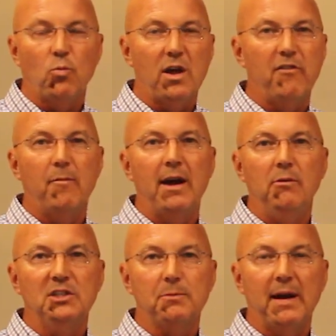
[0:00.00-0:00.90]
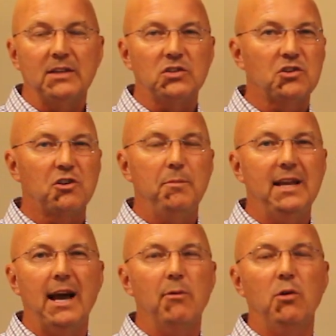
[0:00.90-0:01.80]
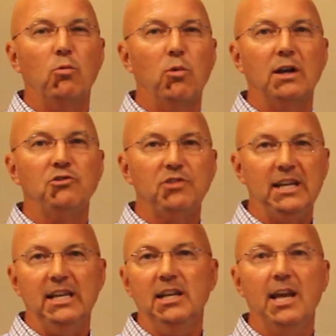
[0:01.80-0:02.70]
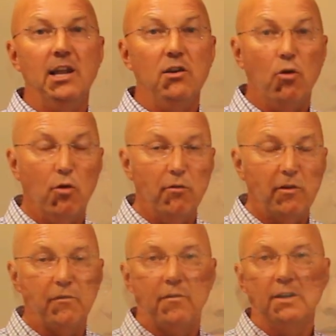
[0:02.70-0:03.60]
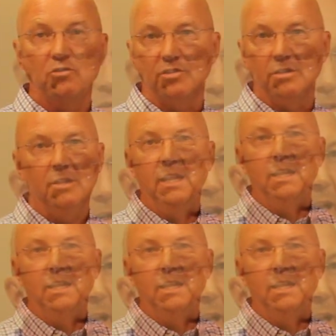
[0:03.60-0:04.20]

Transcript: One of my responses could be I would rush in and overfunction,